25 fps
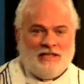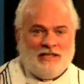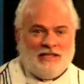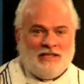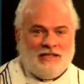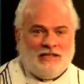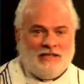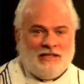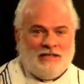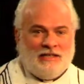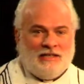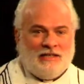
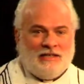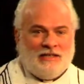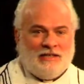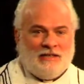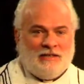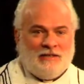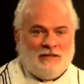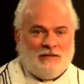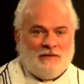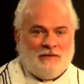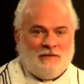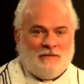
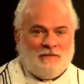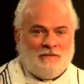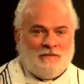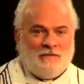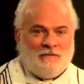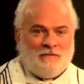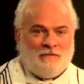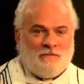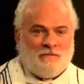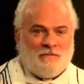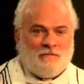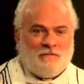
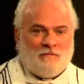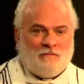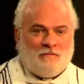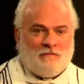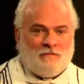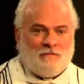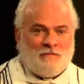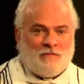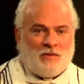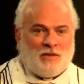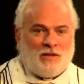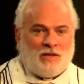
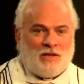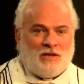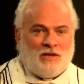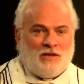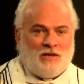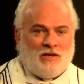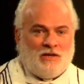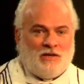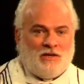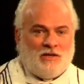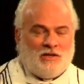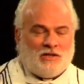
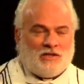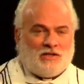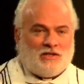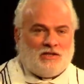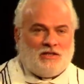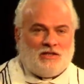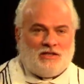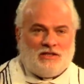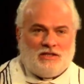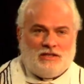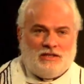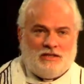No one is speaking in this clip.